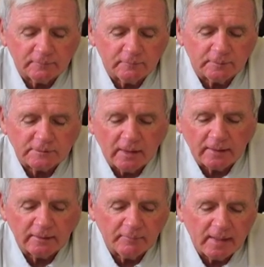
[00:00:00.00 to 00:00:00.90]
we're
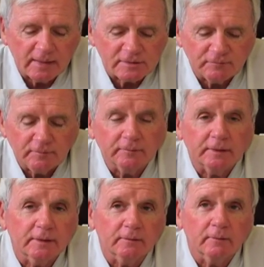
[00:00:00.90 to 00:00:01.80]
talking about is fill the
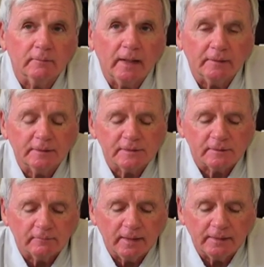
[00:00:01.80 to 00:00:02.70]
hill around
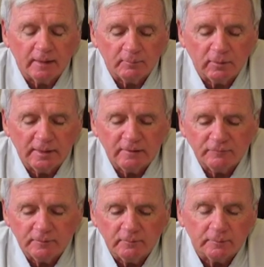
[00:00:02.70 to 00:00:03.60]
our playing
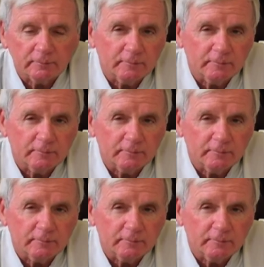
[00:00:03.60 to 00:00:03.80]
field.